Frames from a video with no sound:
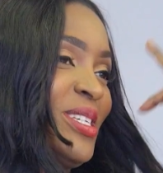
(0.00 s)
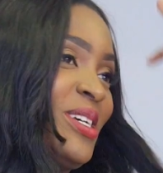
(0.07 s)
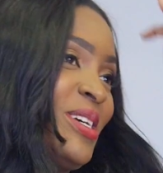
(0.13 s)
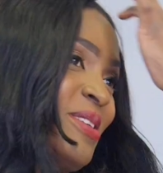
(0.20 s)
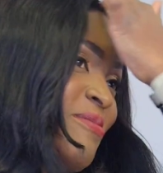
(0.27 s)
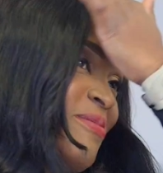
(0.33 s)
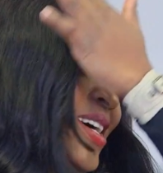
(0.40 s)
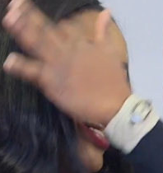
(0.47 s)

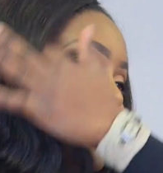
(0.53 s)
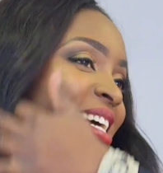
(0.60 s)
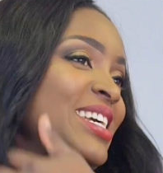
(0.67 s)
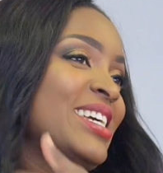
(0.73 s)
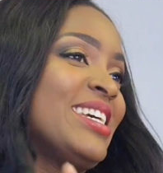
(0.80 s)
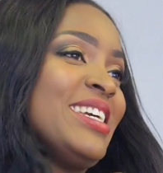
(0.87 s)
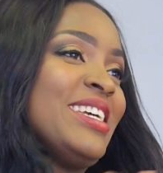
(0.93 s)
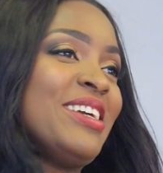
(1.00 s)
to
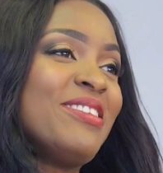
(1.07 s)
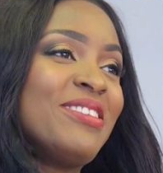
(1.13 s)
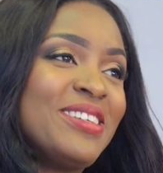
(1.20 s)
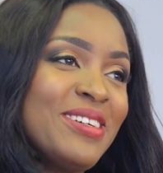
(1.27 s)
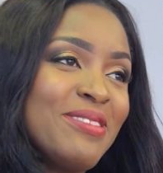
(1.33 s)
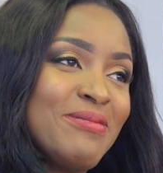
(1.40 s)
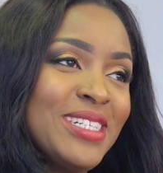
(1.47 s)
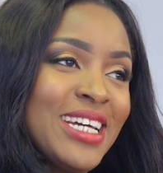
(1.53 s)
my
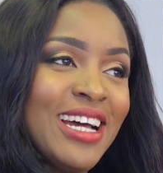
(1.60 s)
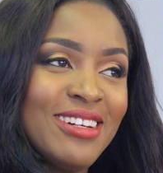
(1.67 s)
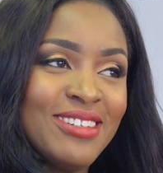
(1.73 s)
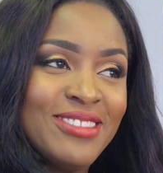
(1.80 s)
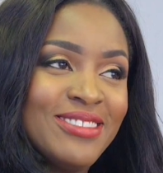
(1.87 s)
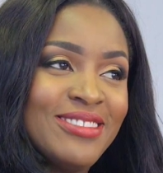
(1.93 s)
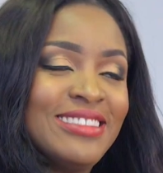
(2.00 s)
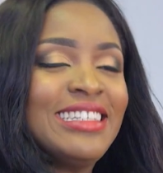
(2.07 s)
YouTube
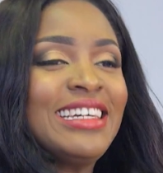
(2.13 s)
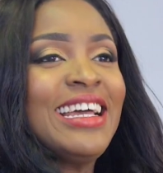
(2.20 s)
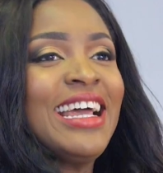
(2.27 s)
channel.